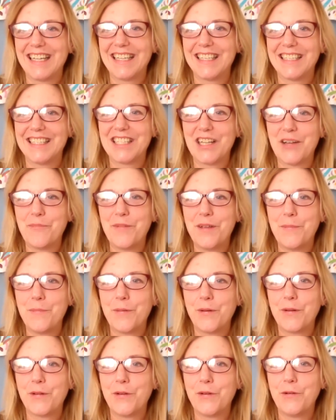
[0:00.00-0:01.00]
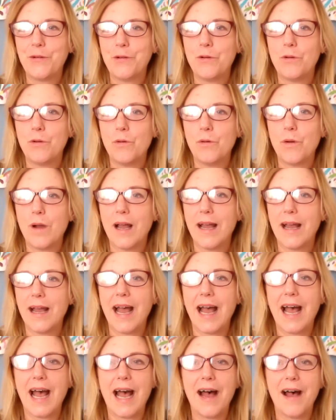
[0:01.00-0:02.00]
Some people who
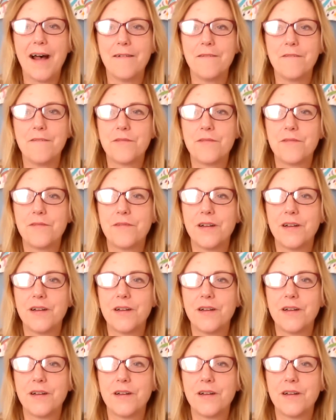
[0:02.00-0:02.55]
have